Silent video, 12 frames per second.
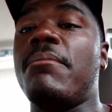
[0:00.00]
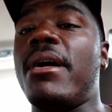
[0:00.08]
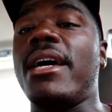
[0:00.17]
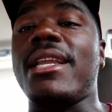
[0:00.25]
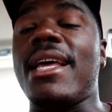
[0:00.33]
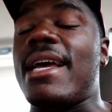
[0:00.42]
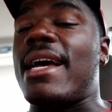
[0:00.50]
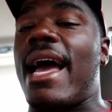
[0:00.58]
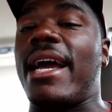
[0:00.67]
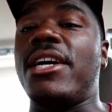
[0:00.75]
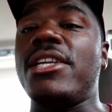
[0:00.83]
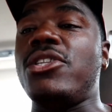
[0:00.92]
But
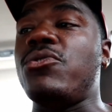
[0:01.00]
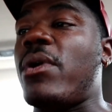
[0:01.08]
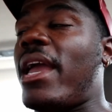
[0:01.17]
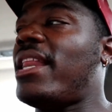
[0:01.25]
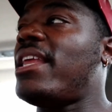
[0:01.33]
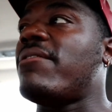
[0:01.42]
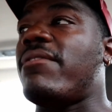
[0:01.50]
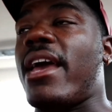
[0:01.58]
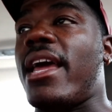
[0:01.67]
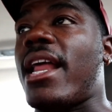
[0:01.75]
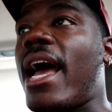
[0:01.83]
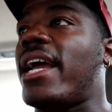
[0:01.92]
I couldn't do any of
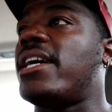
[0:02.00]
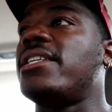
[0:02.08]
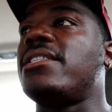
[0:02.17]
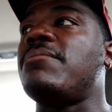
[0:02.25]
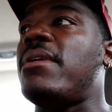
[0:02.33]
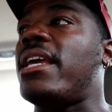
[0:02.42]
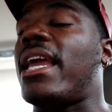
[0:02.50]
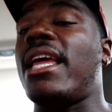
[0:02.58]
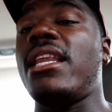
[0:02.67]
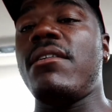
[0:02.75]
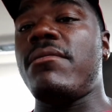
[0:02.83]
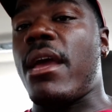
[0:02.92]
that. I couldn't make
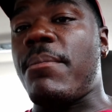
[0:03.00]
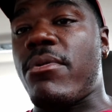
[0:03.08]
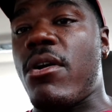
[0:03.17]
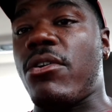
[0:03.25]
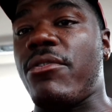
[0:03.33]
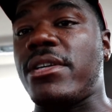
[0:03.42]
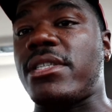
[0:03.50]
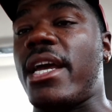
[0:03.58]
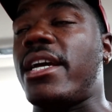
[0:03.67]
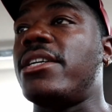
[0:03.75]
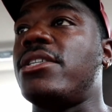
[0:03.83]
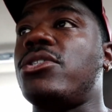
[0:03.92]
any of that progress. I
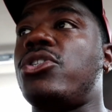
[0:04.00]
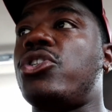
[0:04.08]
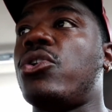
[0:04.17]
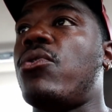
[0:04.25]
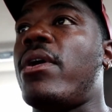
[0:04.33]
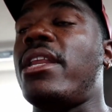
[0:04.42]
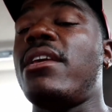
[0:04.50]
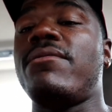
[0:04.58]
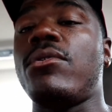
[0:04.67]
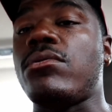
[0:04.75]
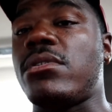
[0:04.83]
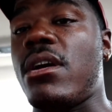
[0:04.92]
couldn't show any of
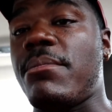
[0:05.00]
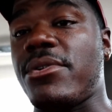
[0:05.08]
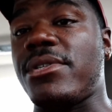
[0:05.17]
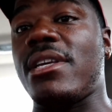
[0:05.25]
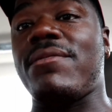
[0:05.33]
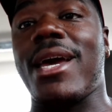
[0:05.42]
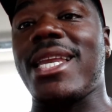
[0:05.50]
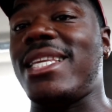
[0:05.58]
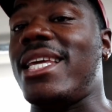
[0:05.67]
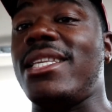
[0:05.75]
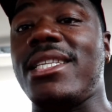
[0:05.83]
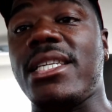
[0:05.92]
those numbers if I
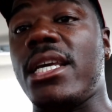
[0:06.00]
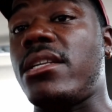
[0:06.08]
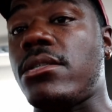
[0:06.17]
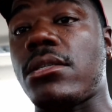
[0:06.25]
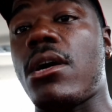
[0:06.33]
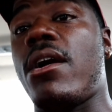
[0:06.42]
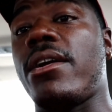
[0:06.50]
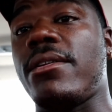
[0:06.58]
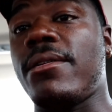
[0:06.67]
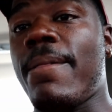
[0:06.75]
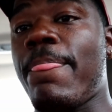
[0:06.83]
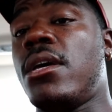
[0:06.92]
didn't get started.
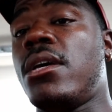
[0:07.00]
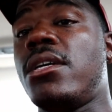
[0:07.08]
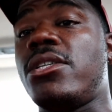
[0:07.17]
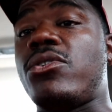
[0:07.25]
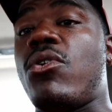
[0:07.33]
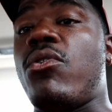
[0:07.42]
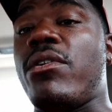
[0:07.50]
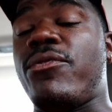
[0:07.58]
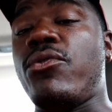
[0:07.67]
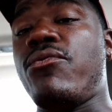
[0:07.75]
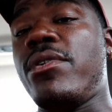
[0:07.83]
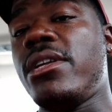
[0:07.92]
So
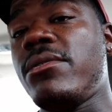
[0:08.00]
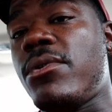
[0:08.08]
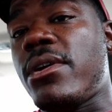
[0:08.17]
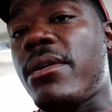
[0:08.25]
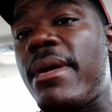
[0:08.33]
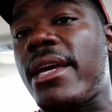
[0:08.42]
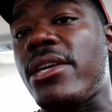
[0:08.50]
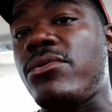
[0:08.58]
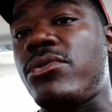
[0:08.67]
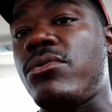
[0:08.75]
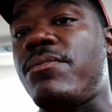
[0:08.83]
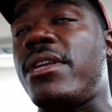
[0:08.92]
if you really to make
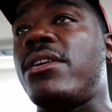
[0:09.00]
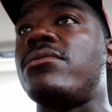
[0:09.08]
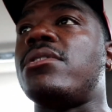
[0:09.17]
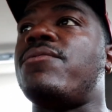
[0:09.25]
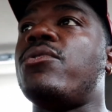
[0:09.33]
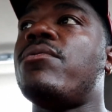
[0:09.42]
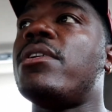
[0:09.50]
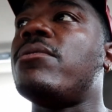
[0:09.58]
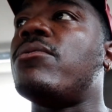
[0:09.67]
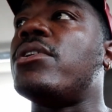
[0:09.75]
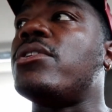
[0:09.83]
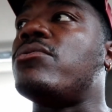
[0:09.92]
YouTube videos, if you
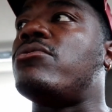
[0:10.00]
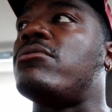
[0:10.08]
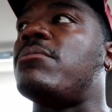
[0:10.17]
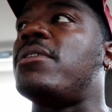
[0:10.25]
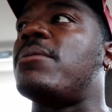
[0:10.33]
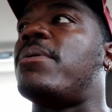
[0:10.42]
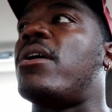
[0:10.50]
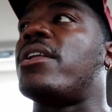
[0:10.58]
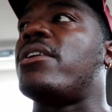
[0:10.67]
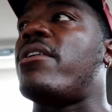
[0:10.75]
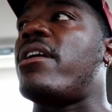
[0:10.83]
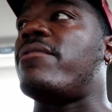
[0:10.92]
really want YouTube to be a
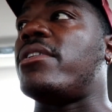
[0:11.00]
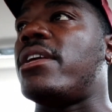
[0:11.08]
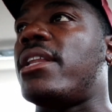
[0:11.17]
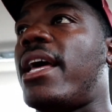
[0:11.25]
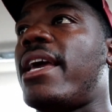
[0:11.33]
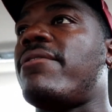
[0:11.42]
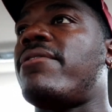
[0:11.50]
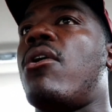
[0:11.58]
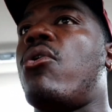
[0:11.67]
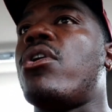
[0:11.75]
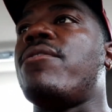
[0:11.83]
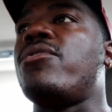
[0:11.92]
part of your everyday life,
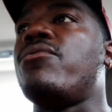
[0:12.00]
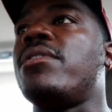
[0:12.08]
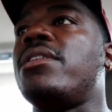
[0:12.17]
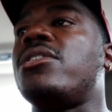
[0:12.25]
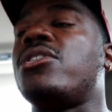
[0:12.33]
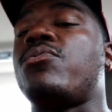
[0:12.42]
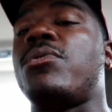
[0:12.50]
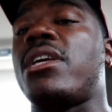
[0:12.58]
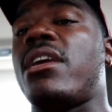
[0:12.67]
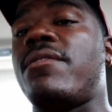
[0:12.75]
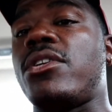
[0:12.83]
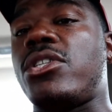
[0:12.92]
or if you really just want to
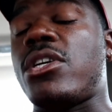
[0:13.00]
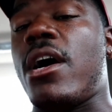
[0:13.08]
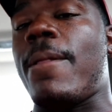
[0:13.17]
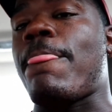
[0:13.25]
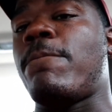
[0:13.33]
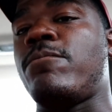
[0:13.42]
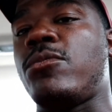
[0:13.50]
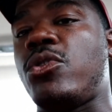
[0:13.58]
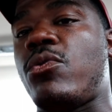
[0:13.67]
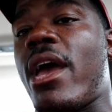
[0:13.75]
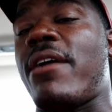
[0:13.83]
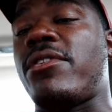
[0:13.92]
give it a shot,
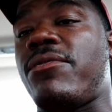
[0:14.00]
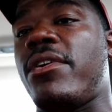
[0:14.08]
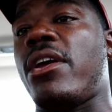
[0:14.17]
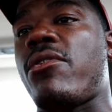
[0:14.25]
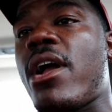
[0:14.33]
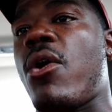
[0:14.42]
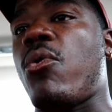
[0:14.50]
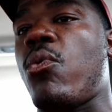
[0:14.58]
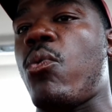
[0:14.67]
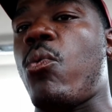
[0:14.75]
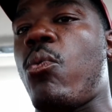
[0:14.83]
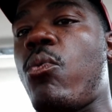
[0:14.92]
you have to figure out
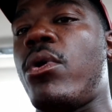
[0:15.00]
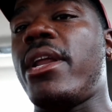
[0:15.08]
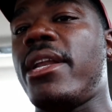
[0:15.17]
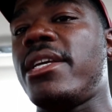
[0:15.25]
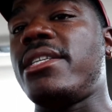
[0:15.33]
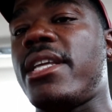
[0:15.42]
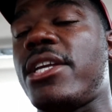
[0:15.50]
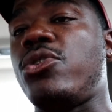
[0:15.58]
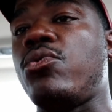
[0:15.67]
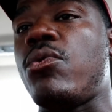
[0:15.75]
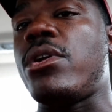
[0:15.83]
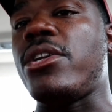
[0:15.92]
what it is that
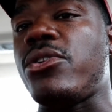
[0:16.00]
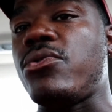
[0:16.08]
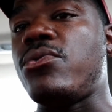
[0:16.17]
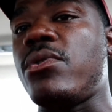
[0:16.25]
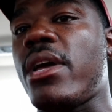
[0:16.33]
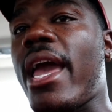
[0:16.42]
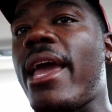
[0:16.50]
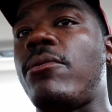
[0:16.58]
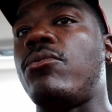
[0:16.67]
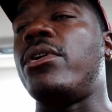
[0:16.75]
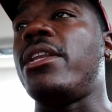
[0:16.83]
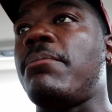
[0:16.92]
you want to do
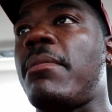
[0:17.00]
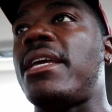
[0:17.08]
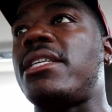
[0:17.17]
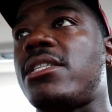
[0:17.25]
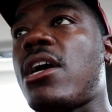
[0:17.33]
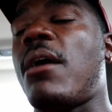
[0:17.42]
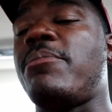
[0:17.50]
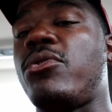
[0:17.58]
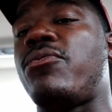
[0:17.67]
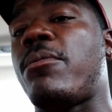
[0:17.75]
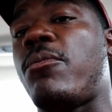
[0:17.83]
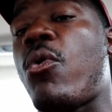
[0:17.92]
and what may stop
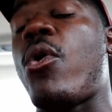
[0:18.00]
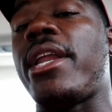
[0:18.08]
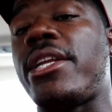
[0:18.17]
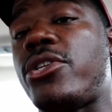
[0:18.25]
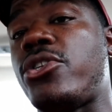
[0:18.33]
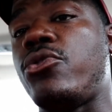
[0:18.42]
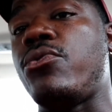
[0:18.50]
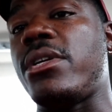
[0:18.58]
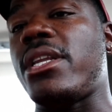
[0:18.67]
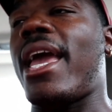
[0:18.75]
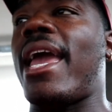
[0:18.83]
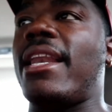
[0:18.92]
you from wanting to do
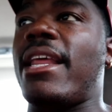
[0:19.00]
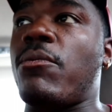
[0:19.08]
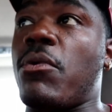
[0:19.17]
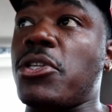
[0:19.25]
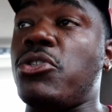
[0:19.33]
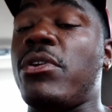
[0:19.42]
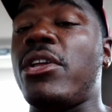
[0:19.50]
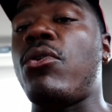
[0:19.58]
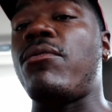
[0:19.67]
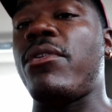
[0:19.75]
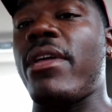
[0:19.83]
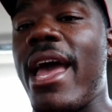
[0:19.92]
it. And then once you get
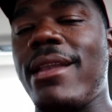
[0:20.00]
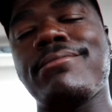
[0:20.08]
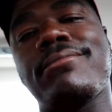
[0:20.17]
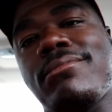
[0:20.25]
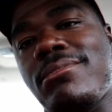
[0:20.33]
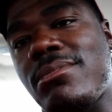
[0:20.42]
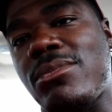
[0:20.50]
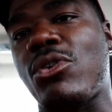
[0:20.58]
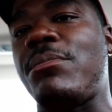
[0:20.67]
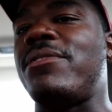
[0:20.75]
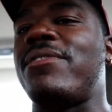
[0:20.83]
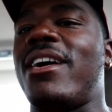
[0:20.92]
over that,
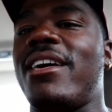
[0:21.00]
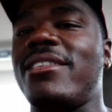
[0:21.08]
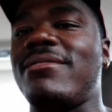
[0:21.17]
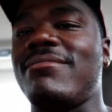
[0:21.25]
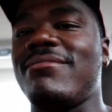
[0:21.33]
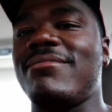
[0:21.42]
you'll be fine.